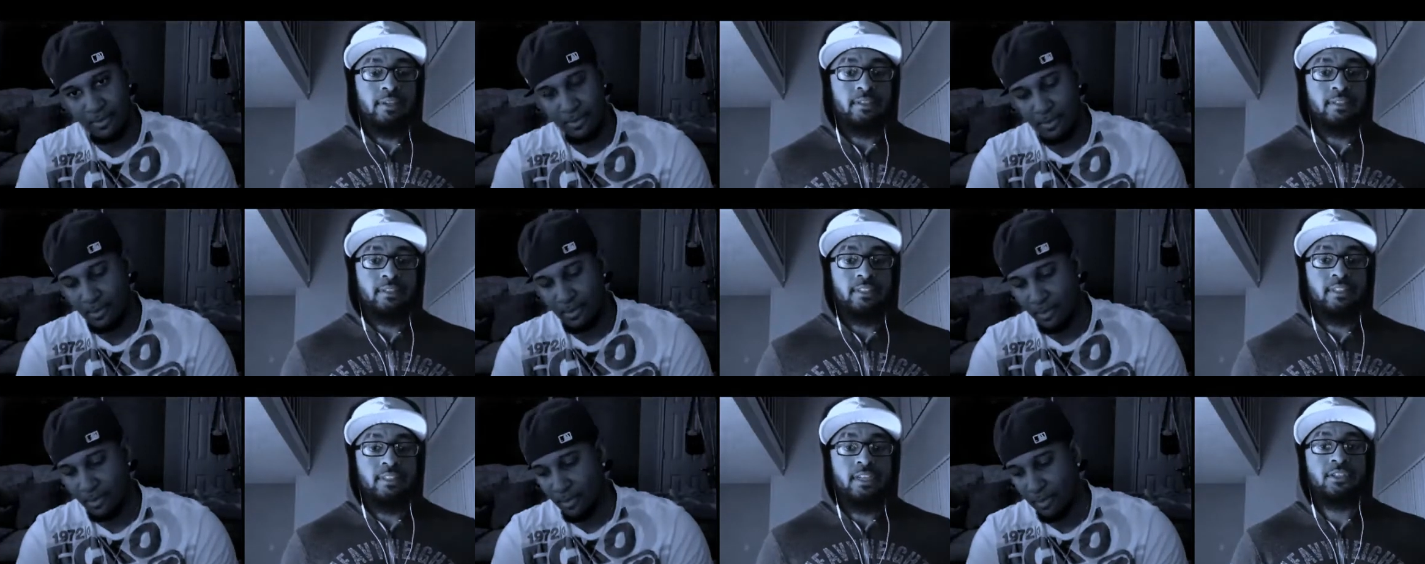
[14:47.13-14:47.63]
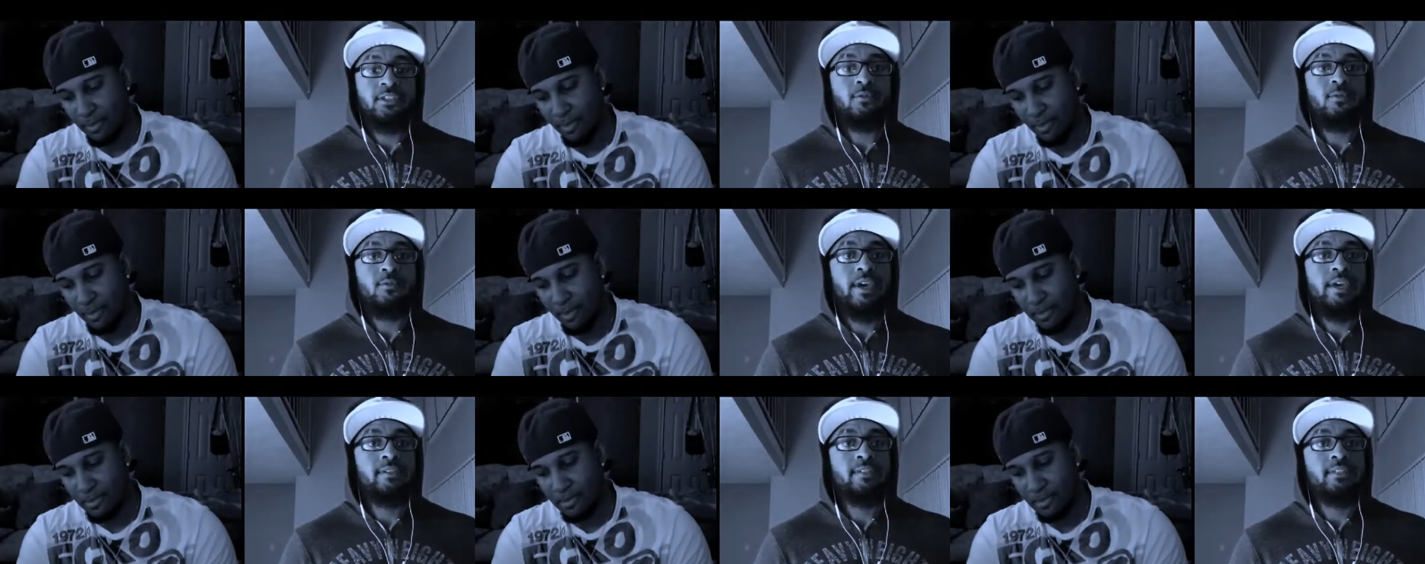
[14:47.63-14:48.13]

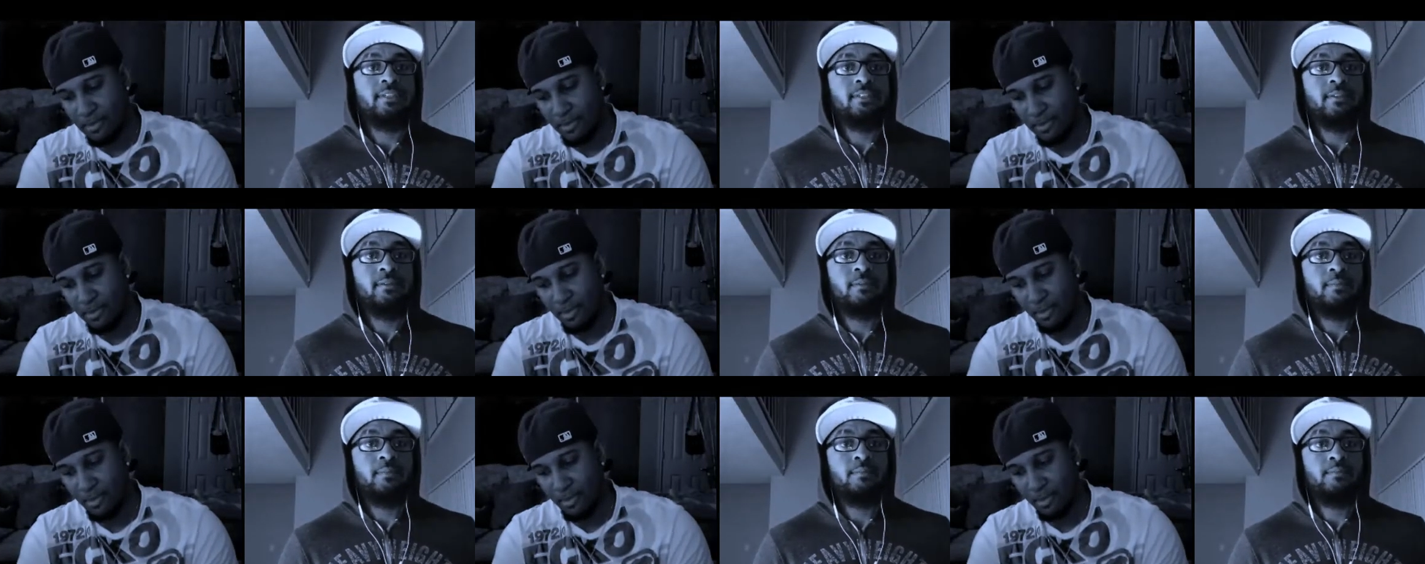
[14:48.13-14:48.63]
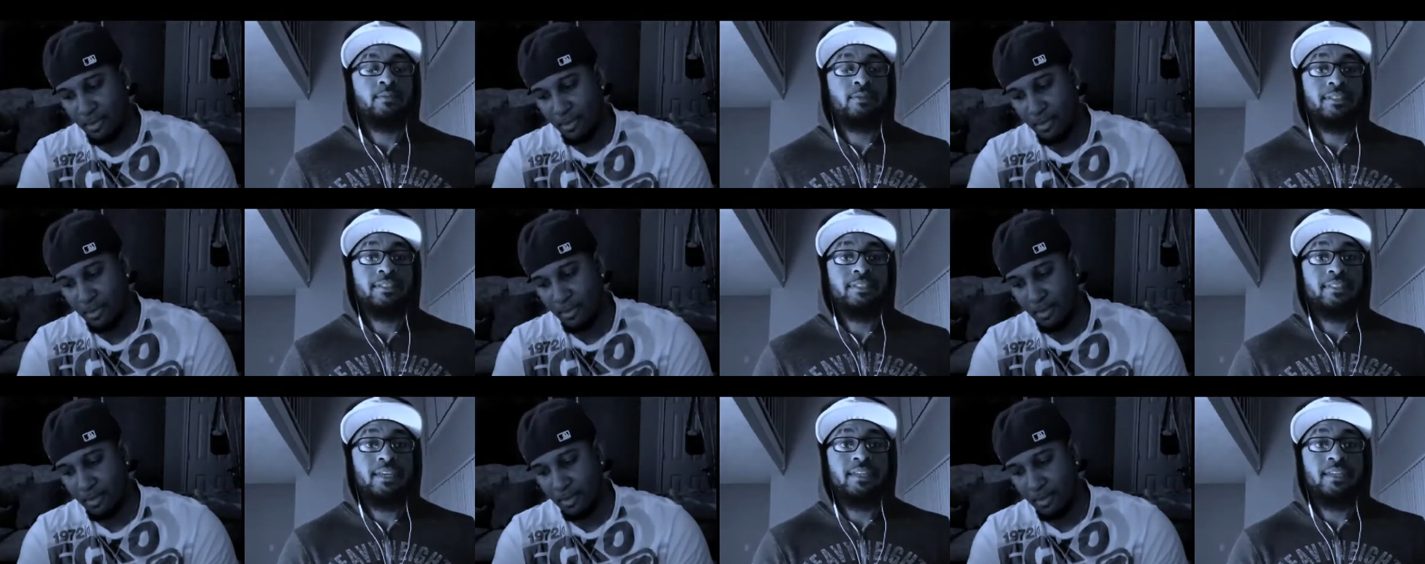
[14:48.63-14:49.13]
Speaker 1: situation
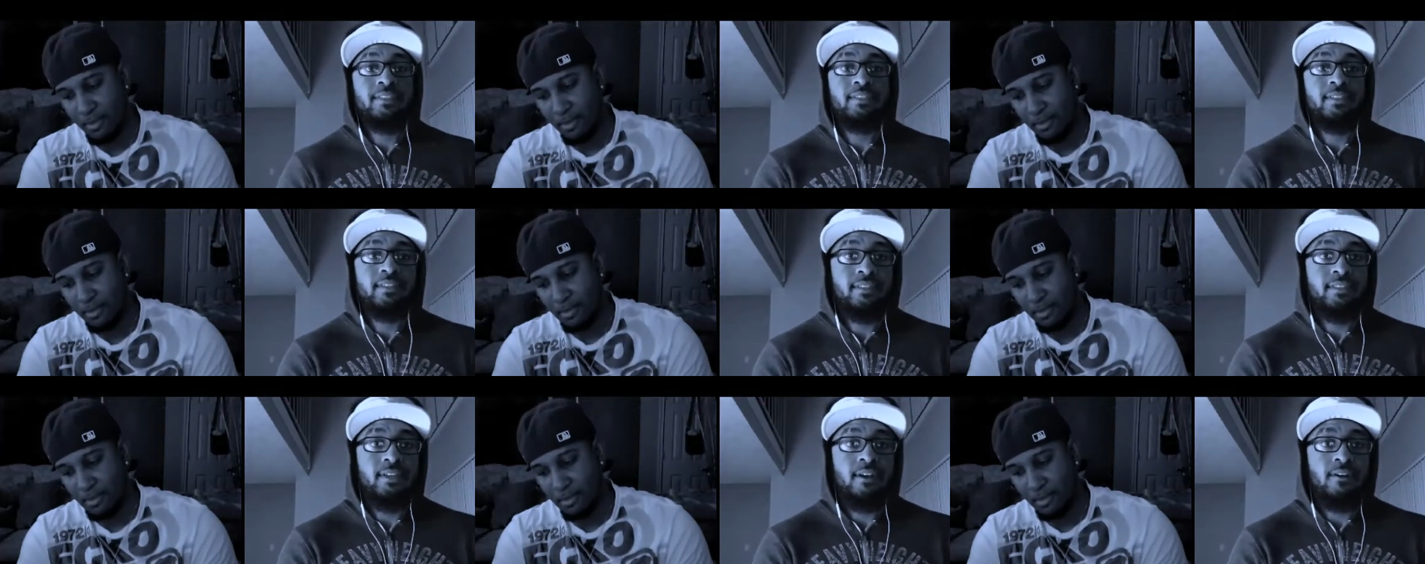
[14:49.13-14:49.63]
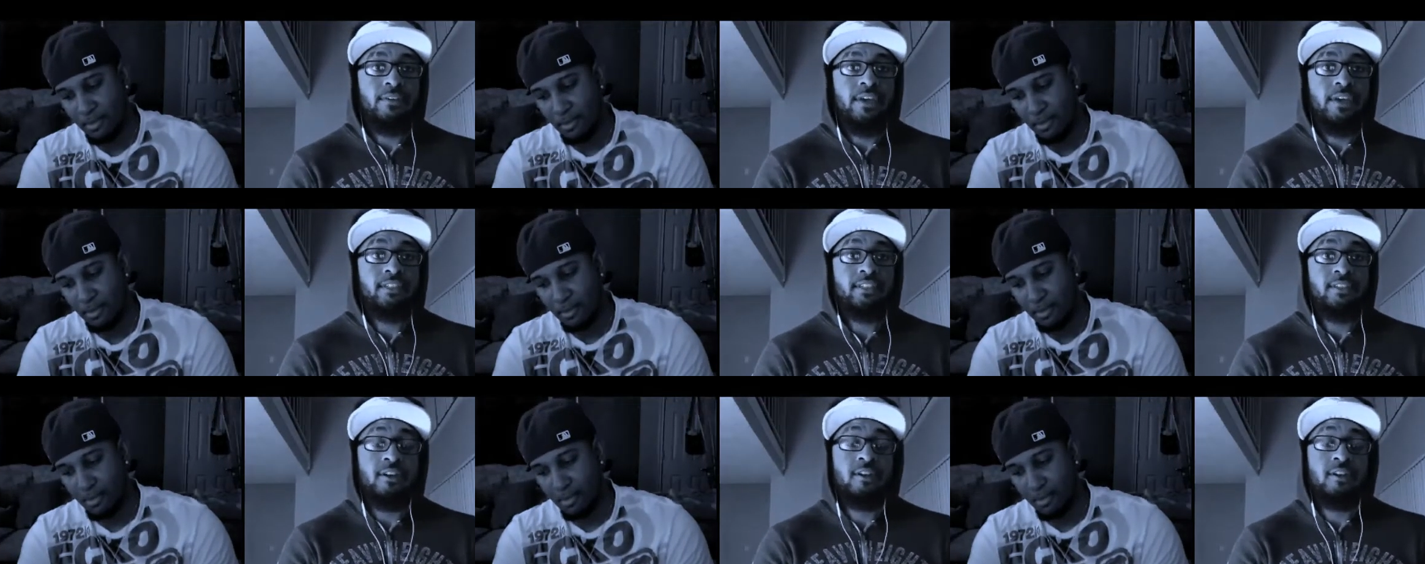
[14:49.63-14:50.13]
presents itself
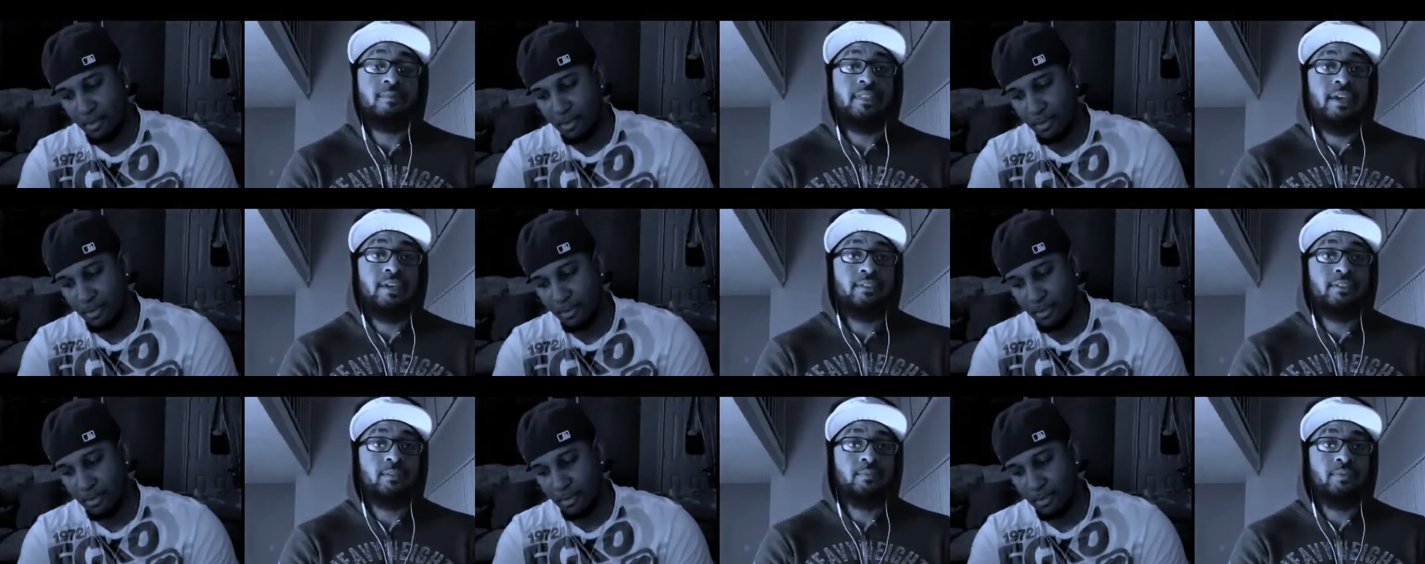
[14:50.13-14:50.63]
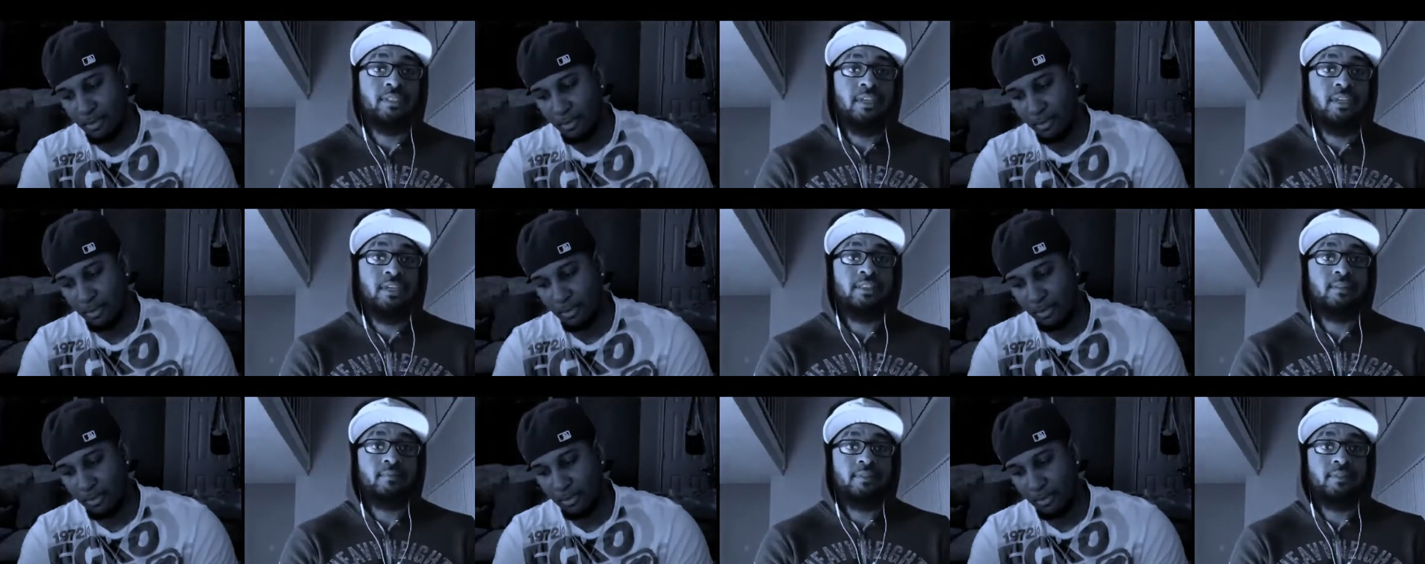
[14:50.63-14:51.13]
and the circumstances
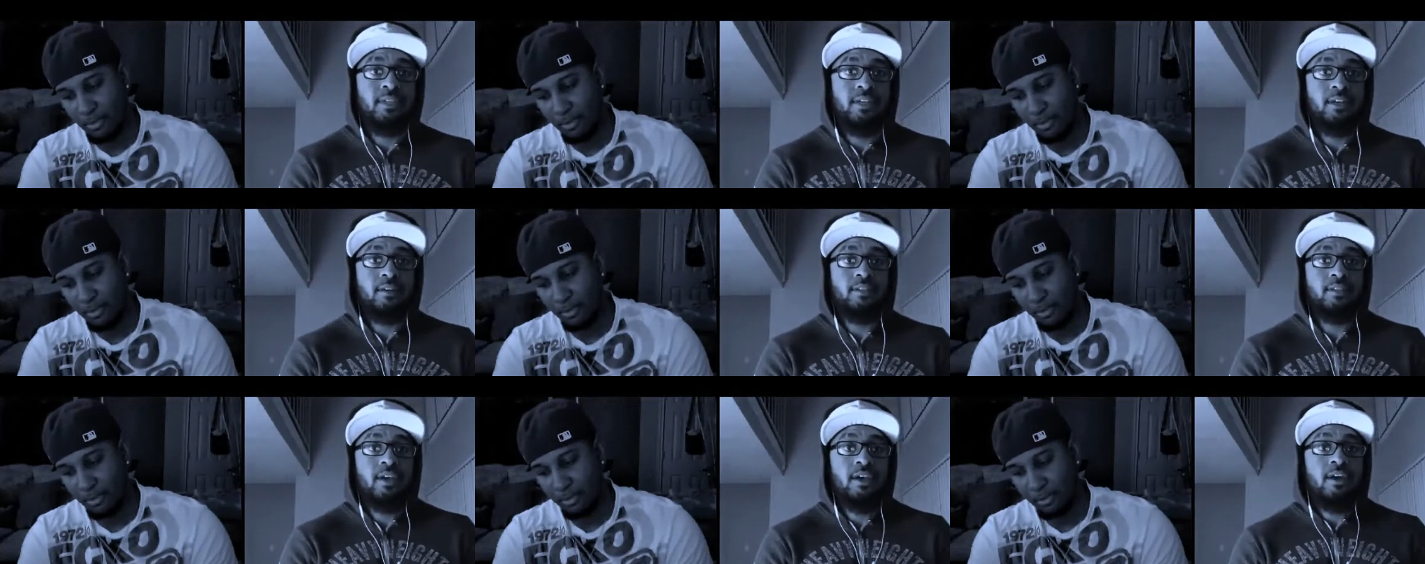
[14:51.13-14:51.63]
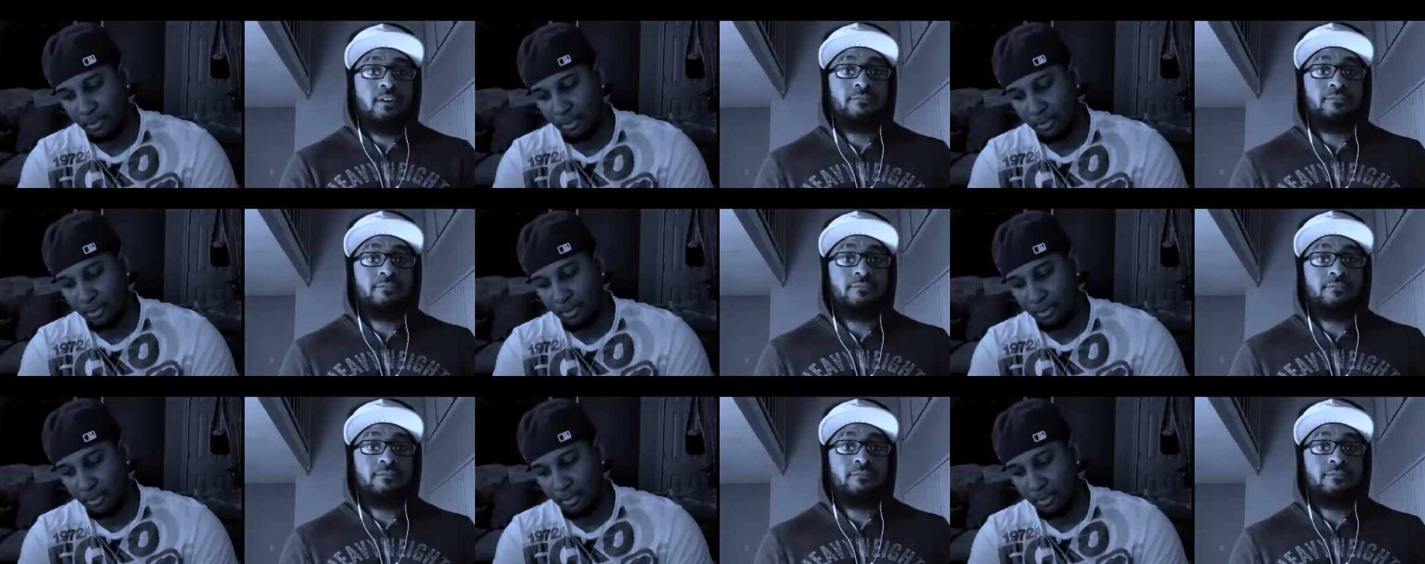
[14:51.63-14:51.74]
present themselves,